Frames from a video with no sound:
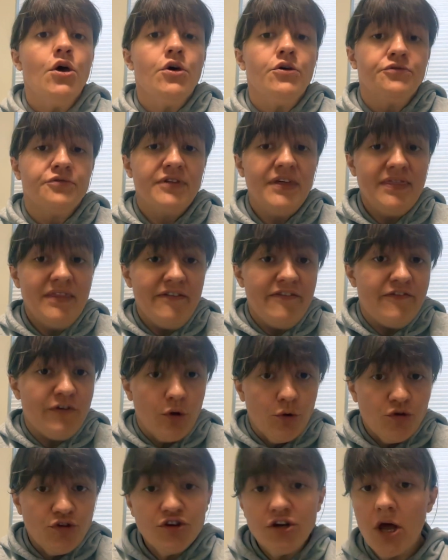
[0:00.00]
So I think the
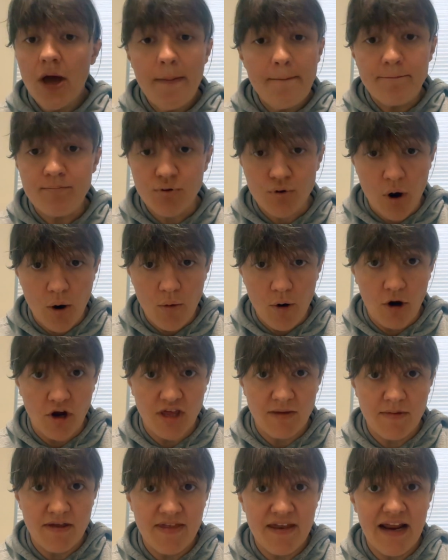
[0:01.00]
first pro
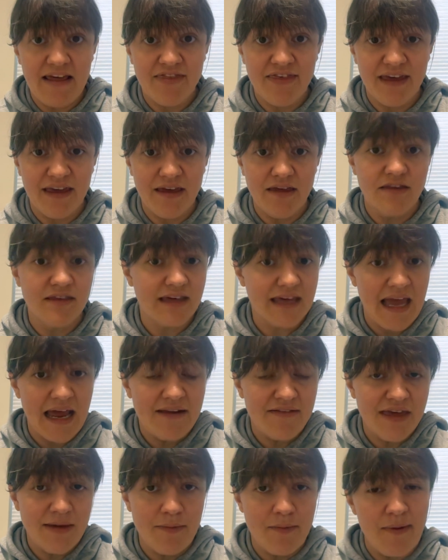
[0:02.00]
argument that I think to kind
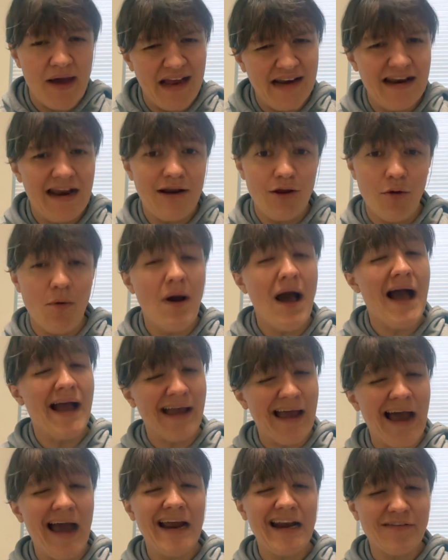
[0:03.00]
of keep in mind, and I know
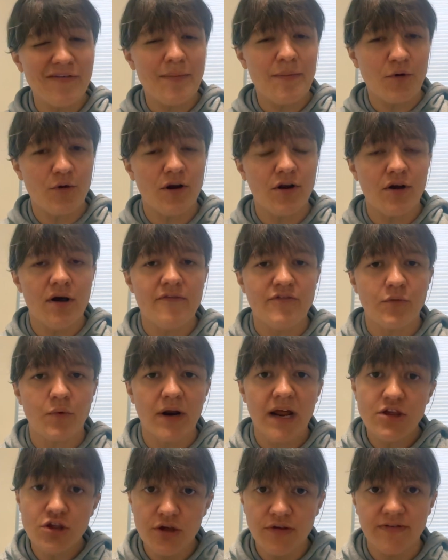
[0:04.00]
kind of hypocritical after
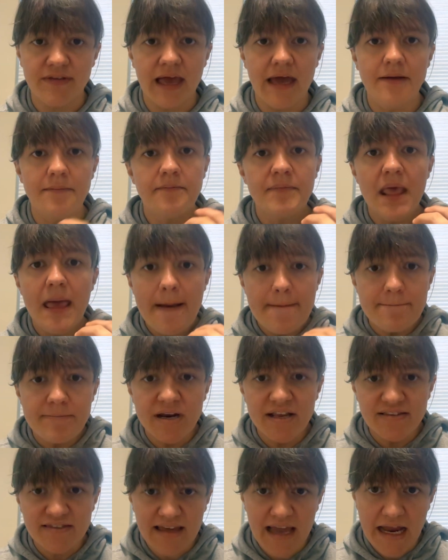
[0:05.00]
what I just said,
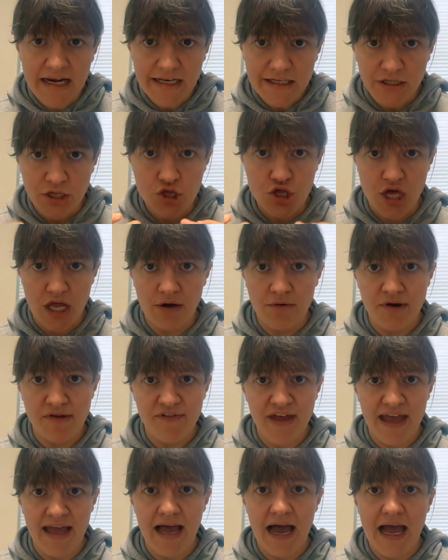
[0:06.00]
but it's the idea that
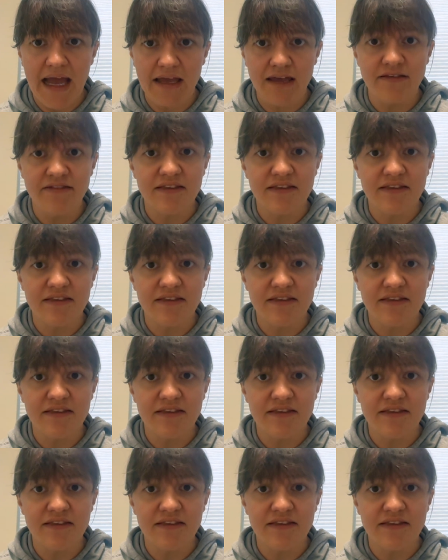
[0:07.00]
generative AI can